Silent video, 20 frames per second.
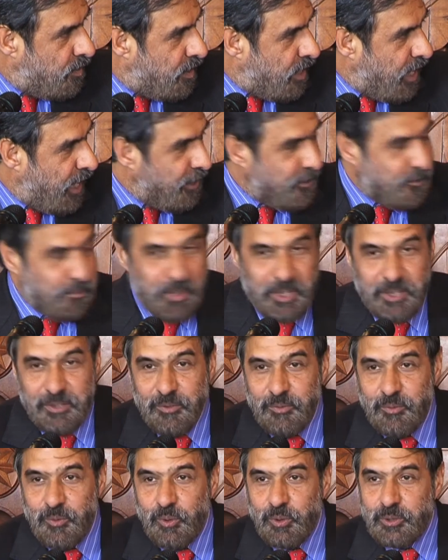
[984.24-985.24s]
has
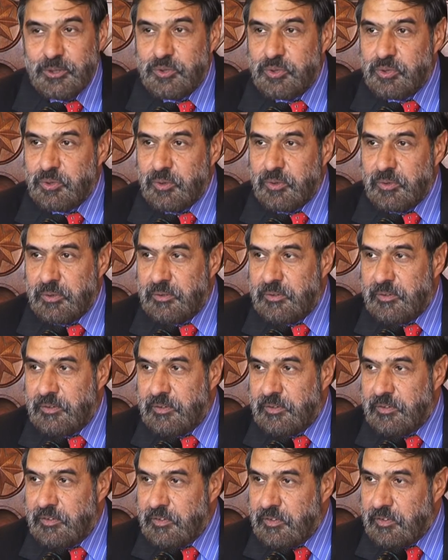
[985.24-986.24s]
been also
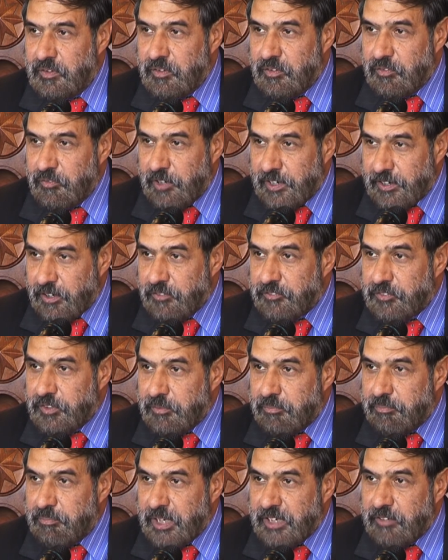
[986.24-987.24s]
one of
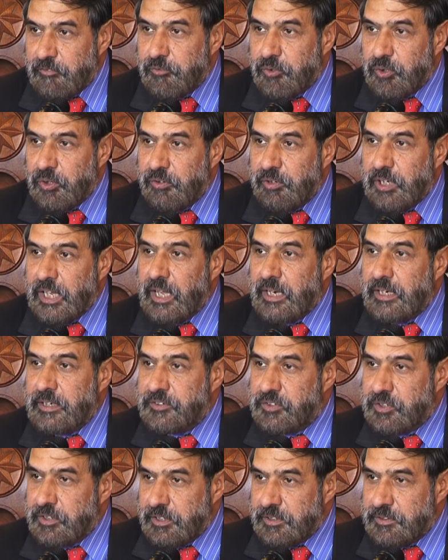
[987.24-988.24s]
the painful
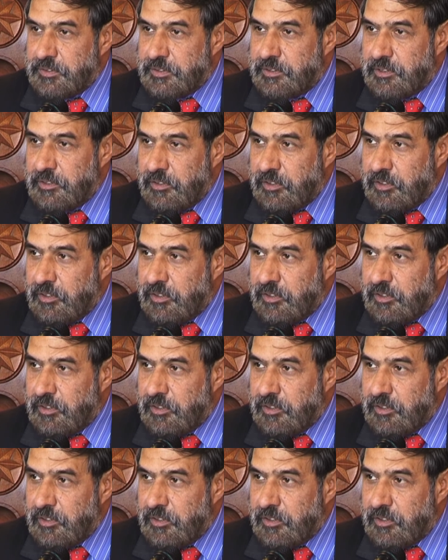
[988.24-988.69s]
realities